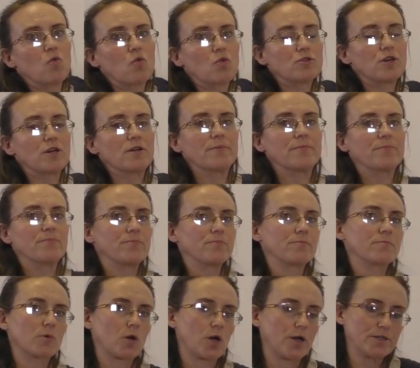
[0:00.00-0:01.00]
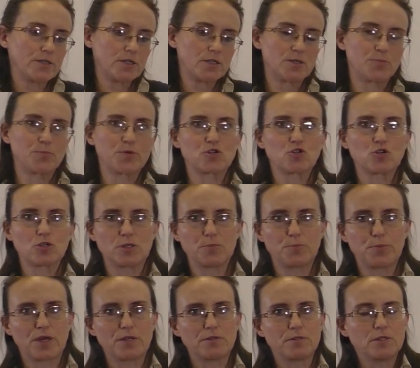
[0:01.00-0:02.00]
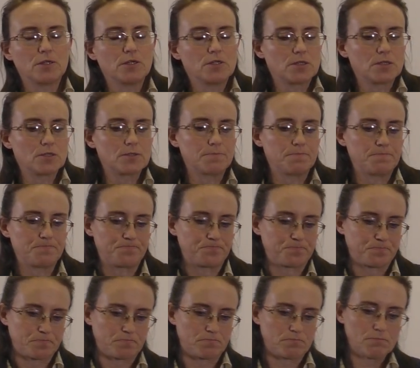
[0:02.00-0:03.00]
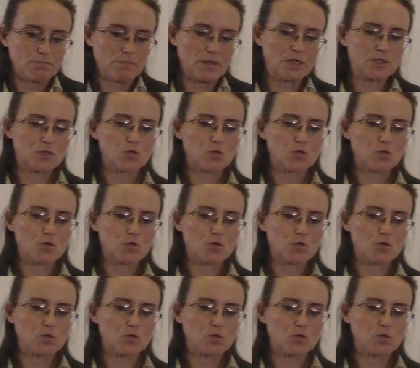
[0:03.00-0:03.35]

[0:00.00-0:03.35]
there and you gained a lot